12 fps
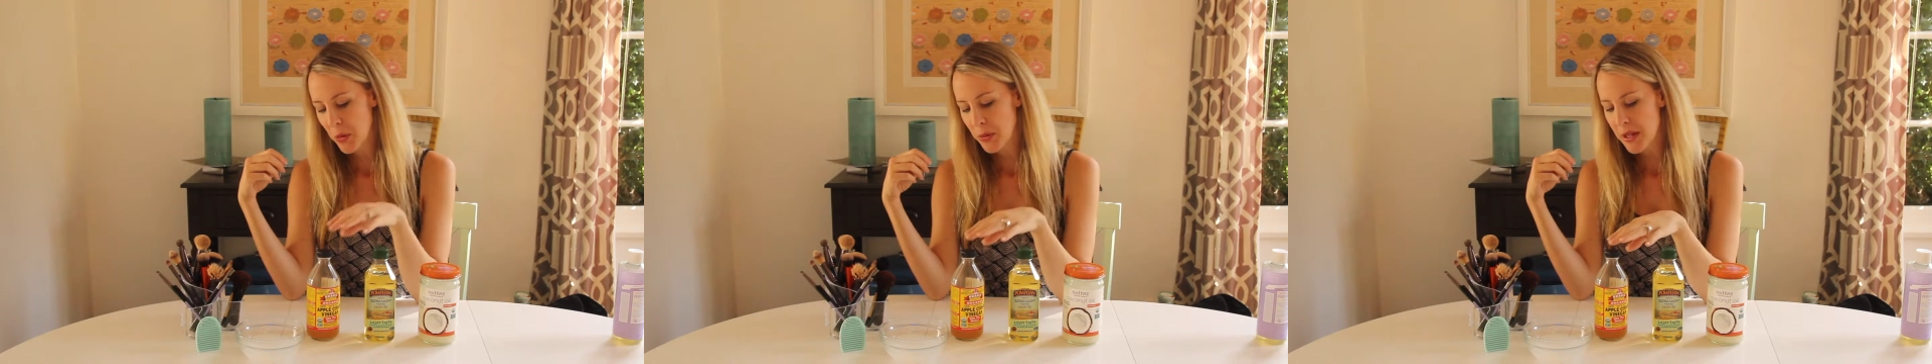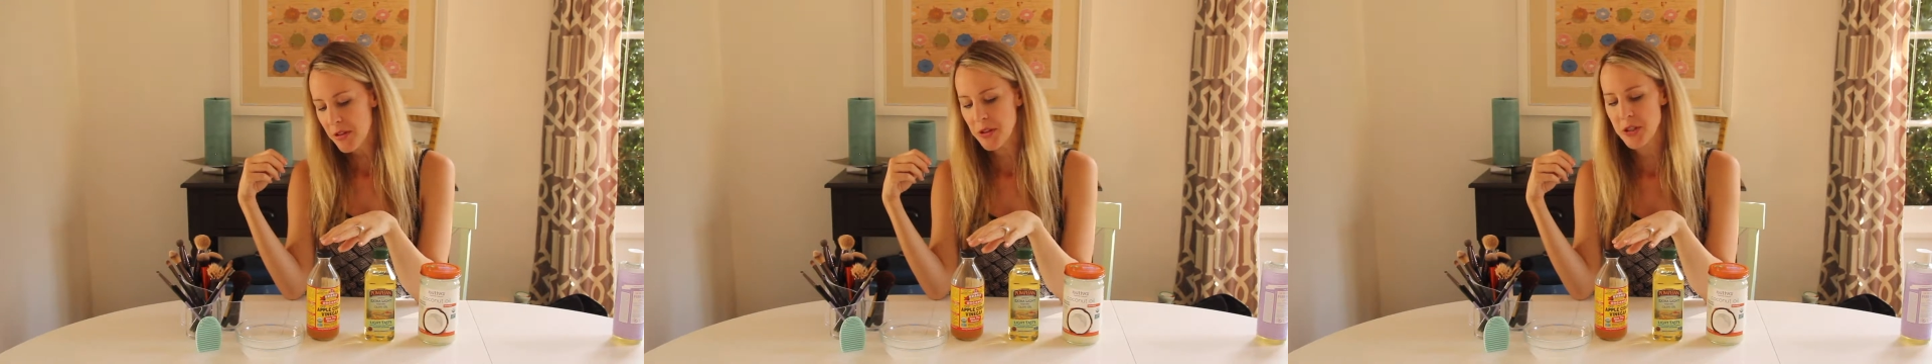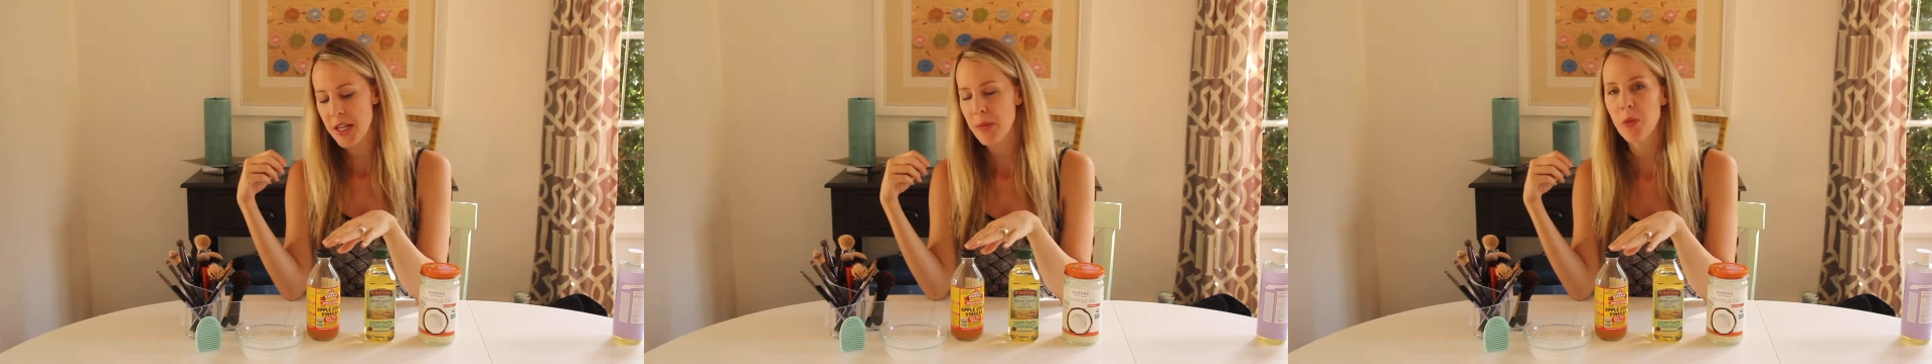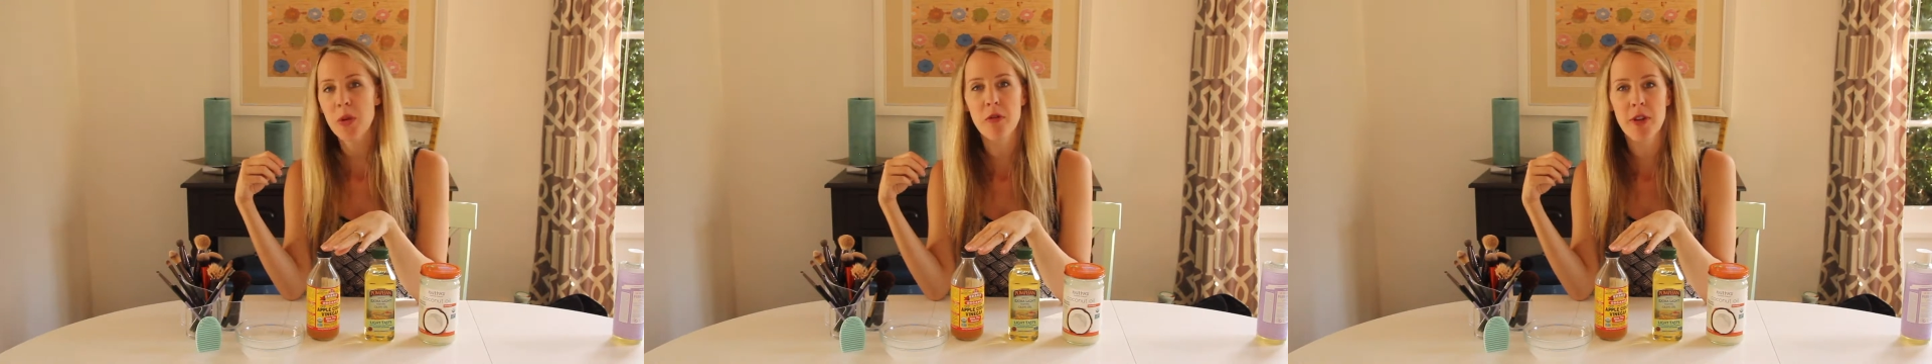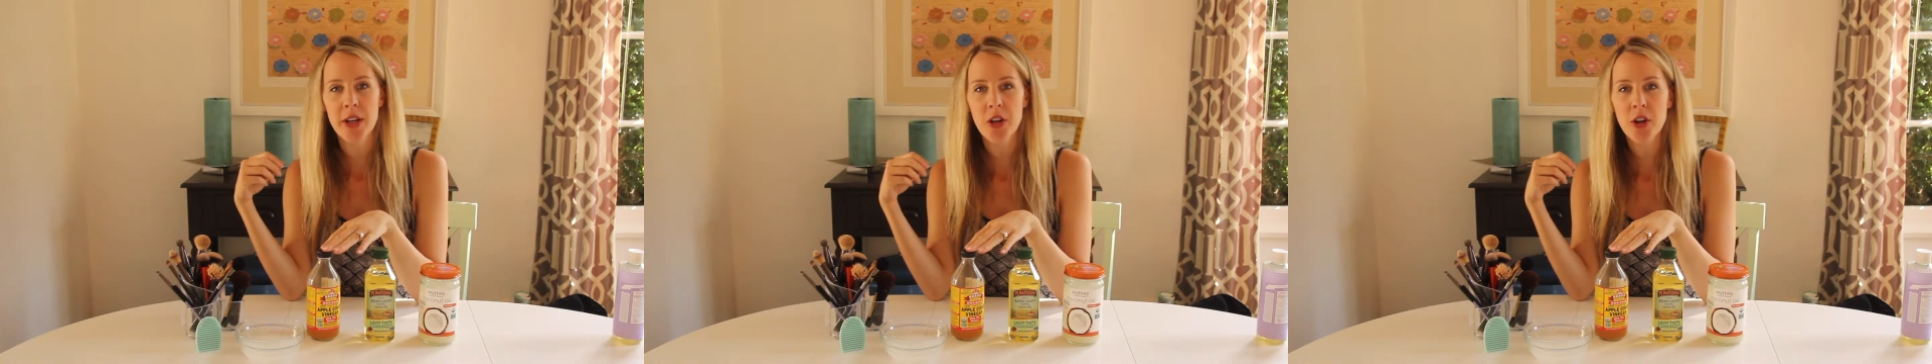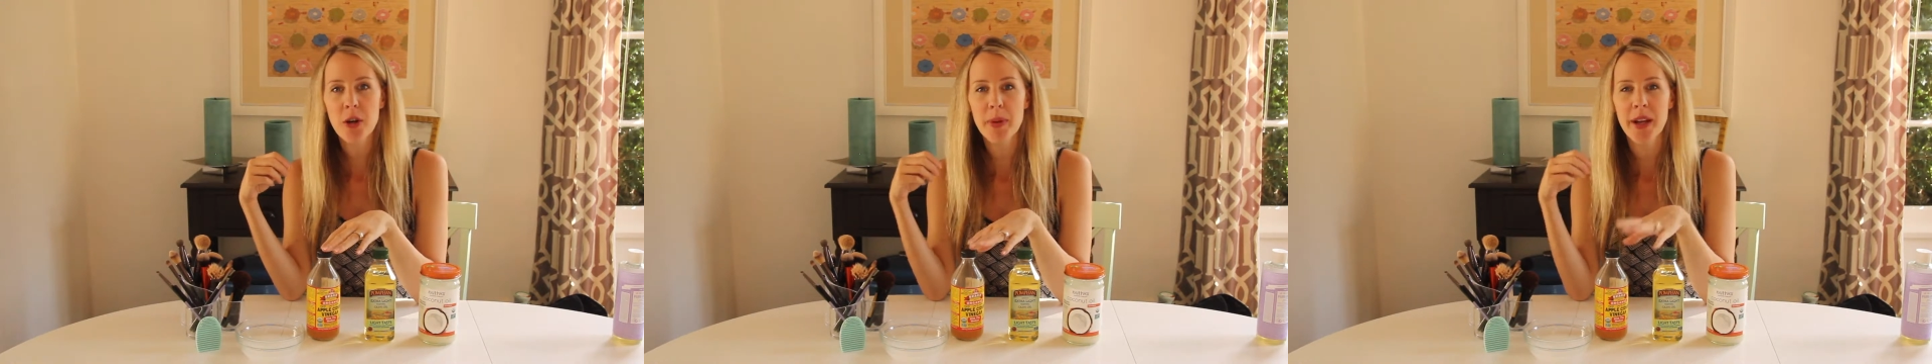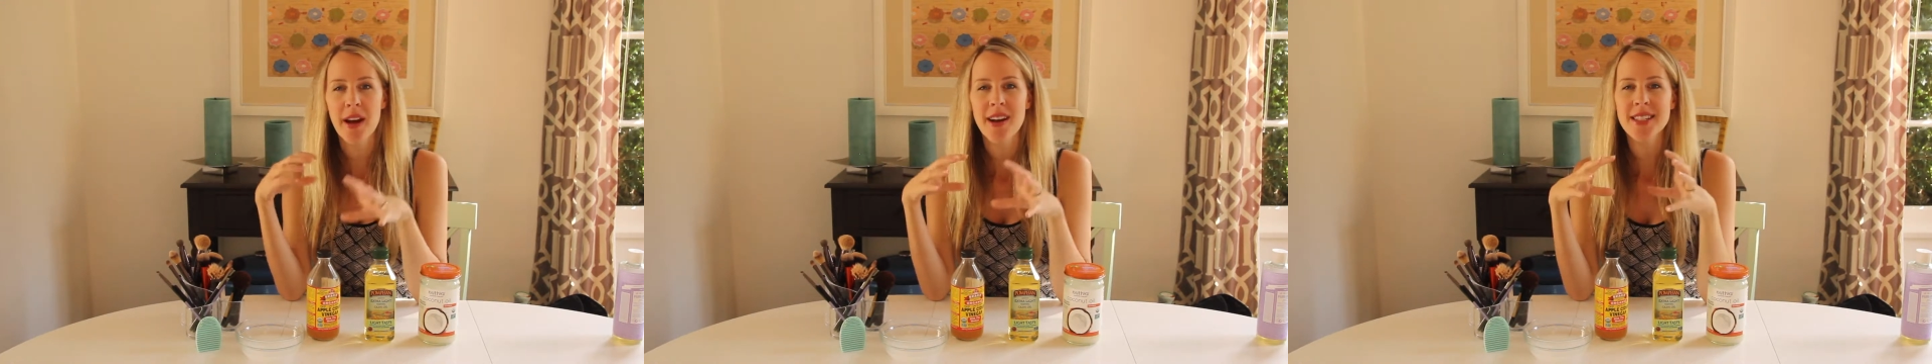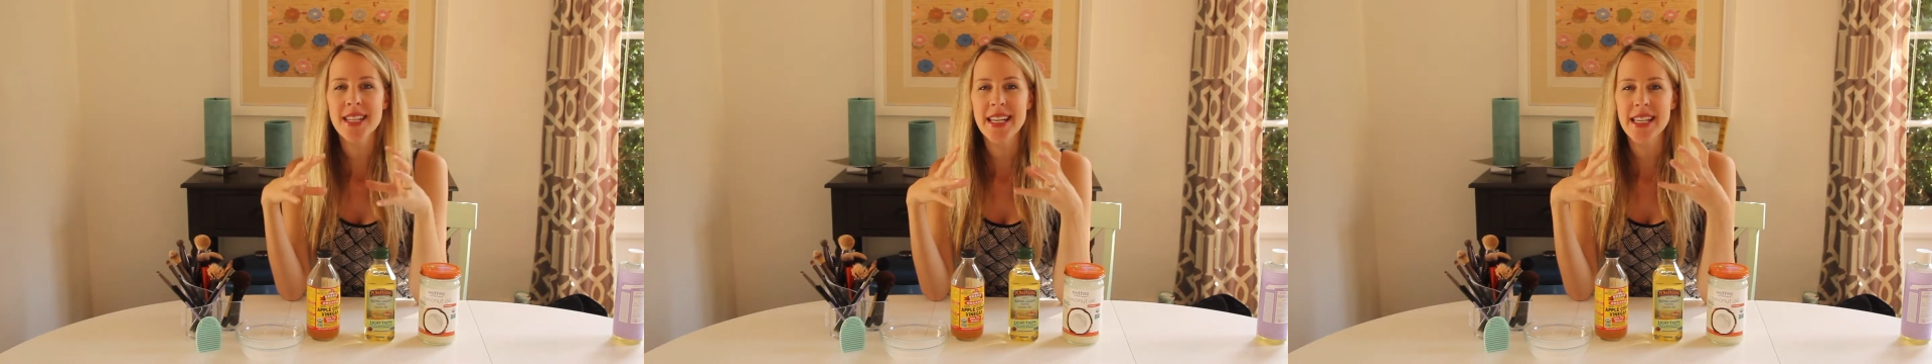only other tip with vinegar,
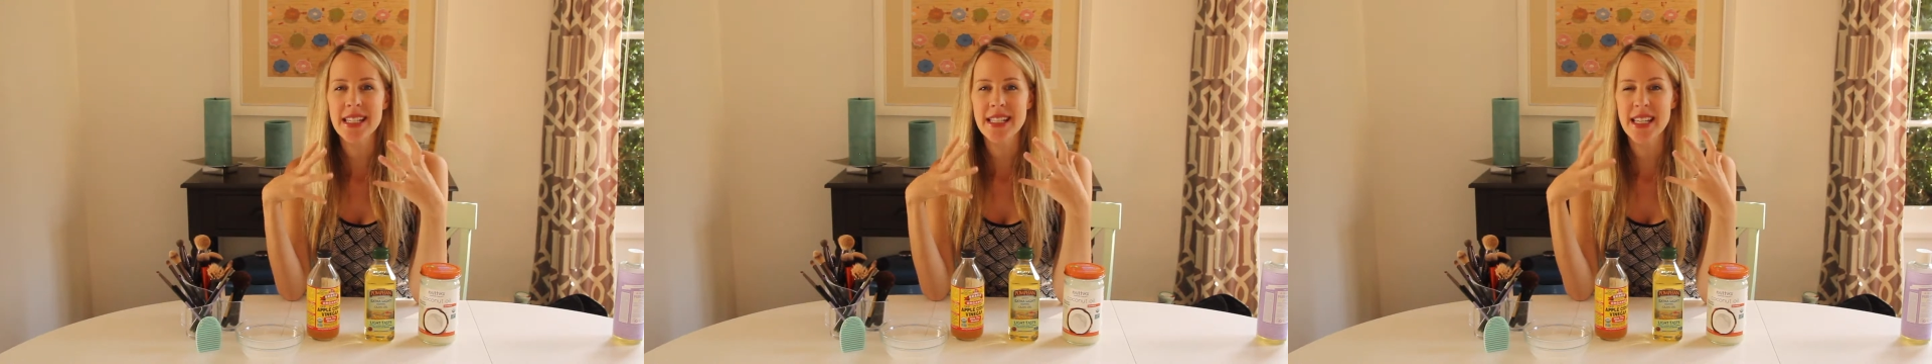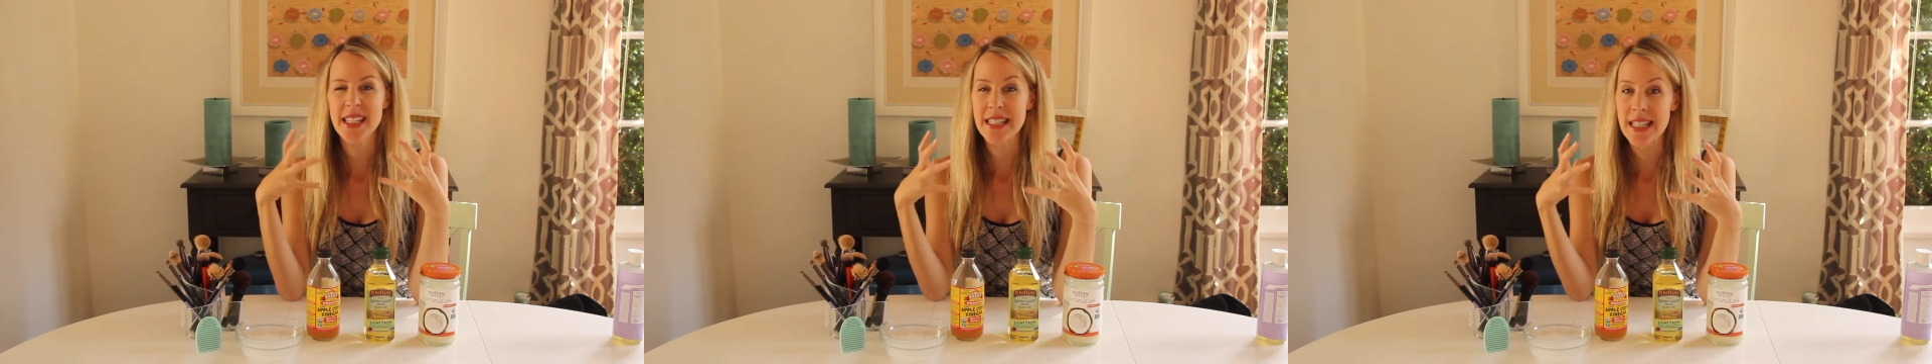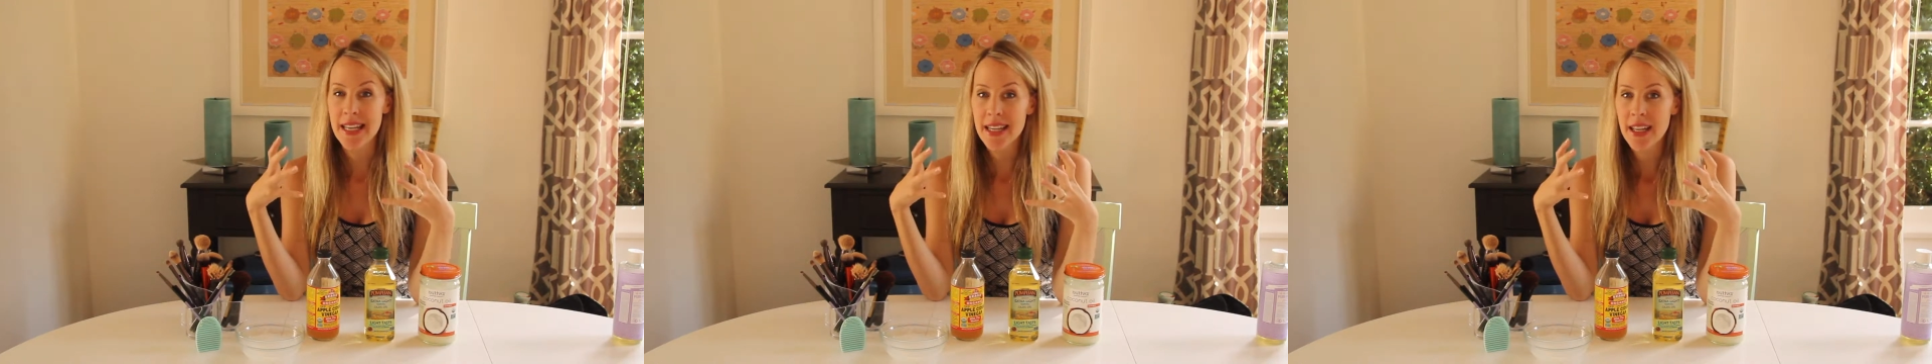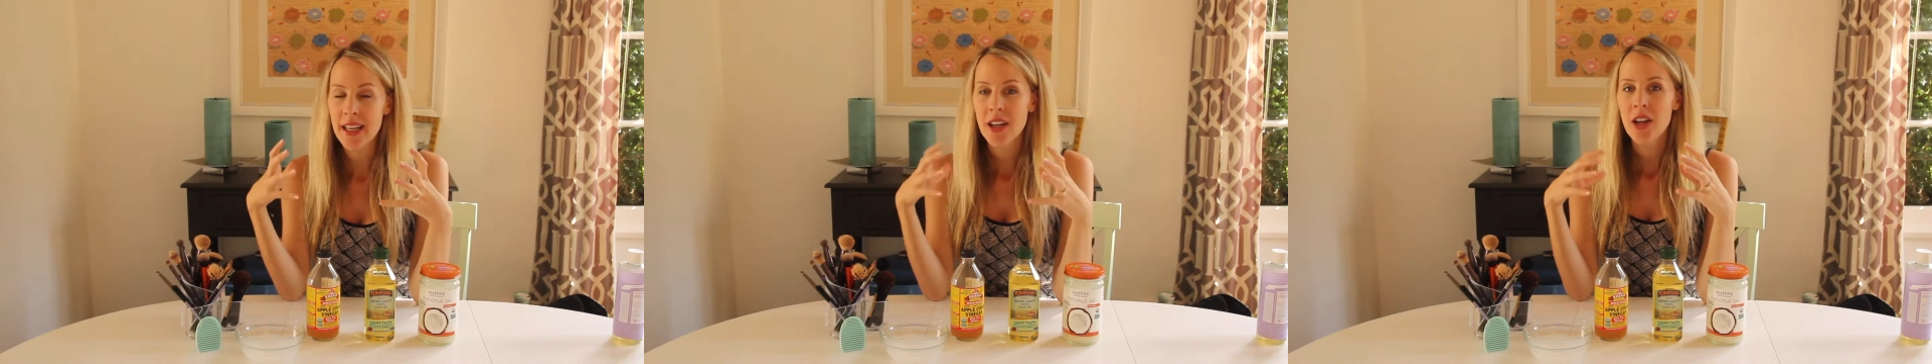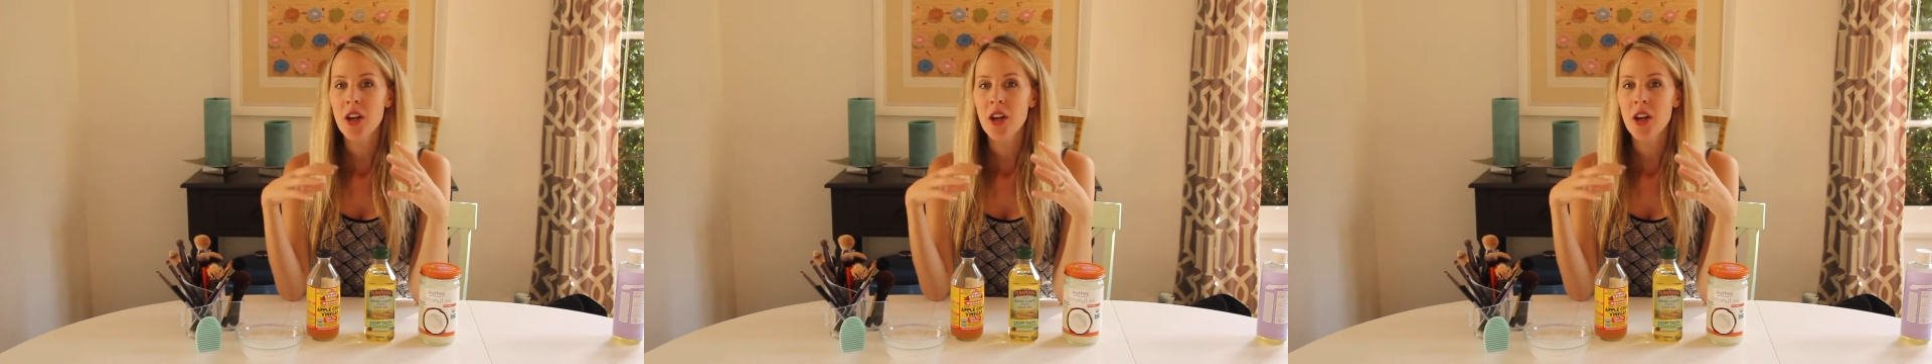because it is acidic,